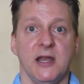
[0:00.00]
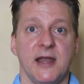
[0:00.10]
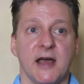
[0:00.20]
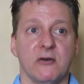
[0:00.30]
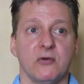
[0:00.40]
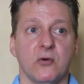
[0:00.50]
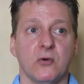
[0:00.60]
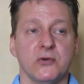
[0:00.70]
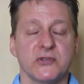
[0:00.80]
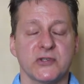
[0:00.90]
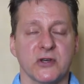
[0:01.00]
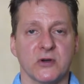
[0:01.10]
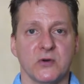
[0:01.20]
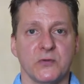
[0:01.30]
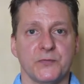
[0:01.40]
Now,
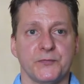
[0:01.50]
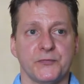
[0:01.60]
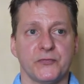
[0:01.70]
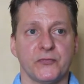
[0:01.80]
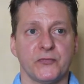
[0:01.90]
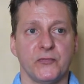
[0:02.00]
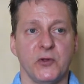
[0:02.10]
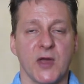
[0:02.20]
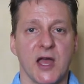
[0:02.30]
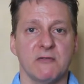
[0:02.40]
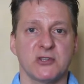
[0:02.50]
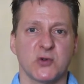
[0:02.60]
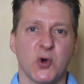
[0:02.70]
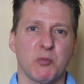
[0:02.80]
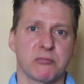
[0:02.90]
also, you have what's
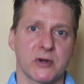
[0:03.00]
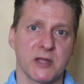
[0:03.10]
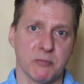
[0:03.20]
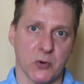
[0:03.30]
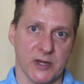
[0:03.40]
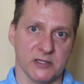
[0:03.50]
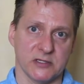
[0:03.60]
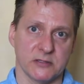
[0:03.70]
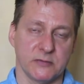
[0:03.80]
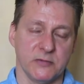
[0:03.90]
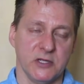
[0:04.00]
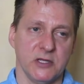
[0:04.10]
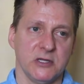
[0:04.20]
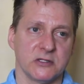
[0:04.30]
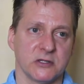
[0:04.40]
called breakpoints.
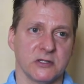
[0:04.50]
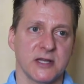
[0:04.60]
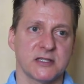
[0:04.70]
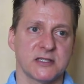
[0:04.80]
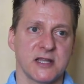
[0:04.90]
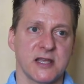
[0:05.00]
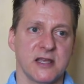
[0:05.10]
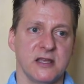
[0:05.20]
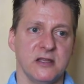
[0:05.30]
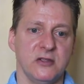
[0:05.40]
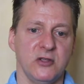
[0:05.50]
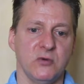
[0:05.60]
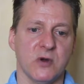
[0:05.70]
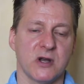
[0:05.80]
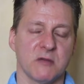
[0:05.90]
So let's say
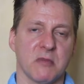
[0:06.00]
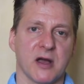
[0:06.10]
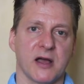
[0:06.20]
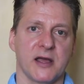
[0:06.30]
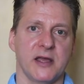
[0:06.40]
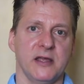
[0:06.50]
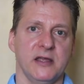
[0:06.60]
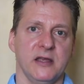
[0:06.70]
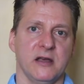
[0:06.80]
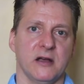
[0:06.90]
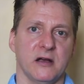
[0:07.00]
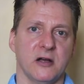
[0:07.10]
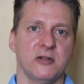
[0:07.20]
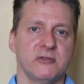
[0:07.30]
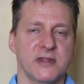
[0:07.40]
you want to buy
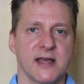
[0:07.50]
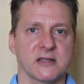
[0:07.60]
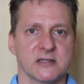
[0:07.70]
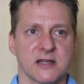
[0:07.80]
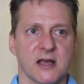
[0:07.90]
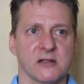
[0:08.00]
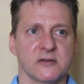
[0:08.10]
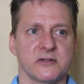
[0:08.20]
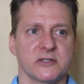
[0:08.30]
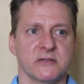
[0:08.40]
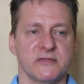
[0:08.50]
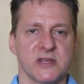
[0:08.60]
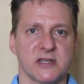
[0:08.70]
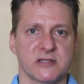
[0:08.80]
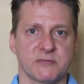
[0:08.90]
$100,000 of
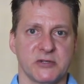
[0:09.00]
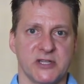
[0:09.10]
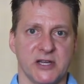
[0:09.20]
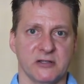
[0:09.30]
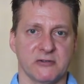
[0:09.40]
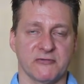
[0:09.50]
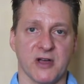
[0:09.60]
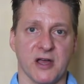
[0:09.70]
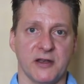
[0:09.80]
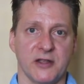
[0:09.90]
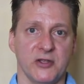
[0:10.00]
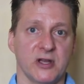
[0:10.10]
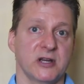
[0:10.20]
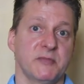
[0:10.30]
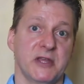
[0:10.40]
this particular fund, and
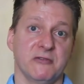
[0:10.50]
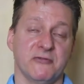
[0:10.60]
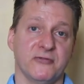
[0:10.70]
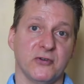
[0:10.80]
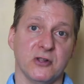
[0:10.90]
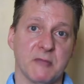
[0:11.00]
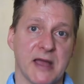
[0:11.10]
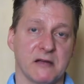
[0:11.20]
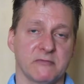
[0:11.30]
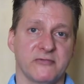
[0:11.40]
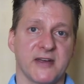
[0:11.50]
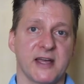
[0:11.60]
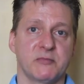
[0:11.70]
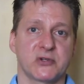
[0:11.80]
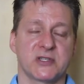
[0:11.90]
you're going to pay the full amount,
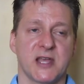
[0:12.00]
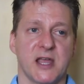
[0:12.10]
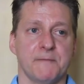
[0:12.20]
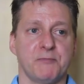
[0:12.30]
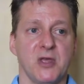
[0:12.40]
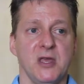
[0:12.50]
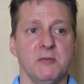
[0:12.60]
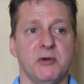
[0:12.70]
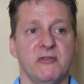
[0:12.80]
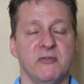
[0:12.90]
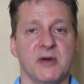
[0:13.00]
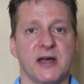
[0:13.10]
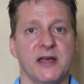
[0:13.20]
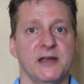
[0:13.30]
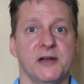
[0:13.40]
5%. But if you
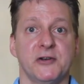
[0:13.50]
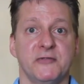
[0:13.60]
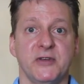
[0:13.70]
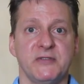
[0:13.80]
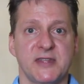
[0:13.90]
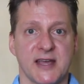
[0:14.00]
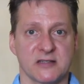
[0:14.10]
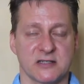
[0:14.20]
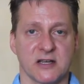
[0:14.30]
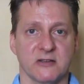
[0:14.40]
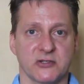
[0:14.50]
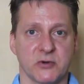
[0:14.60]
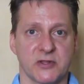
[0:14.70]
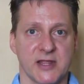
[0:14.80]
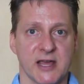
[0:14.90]
buy $150,000
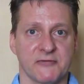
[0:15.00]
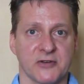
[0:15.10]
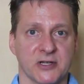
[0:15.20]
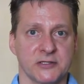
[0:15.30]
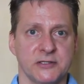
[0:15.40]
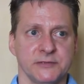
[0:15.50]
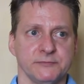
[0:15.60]
worth of that fund,